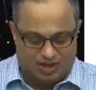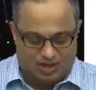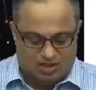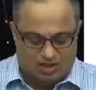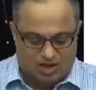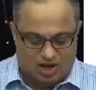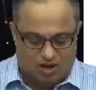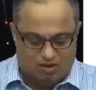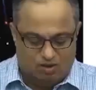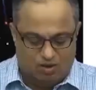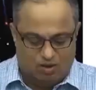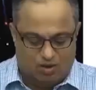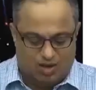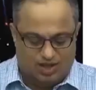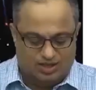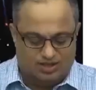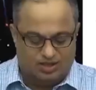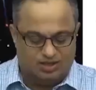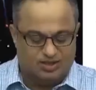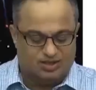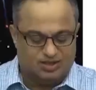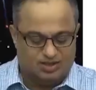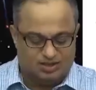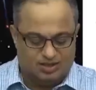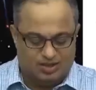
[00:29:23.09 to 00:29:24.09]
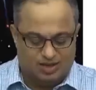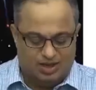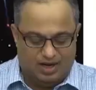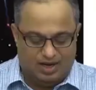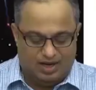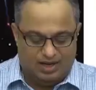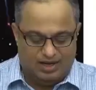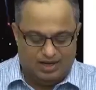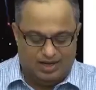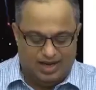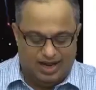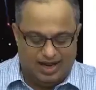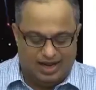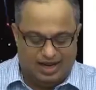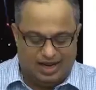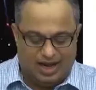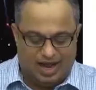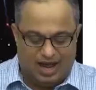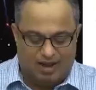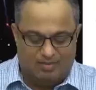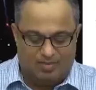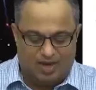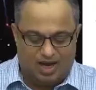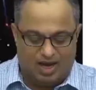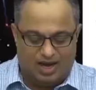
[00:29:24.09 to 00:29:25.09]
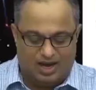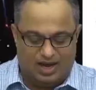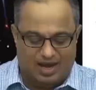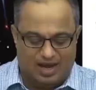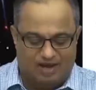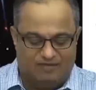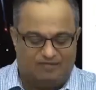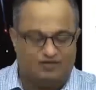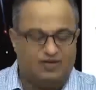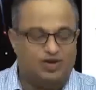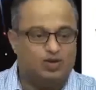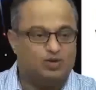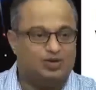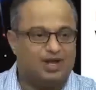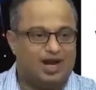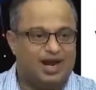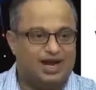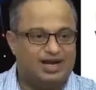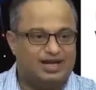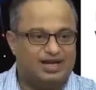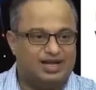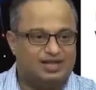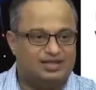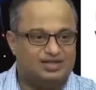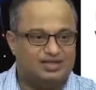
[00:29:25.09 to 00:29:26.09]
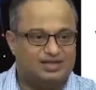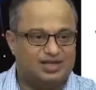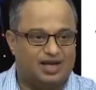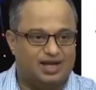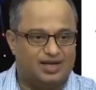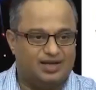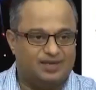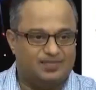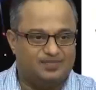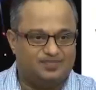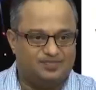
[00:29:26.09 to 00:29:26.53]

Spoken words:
Now, look at this, take lambda f to the right hand side,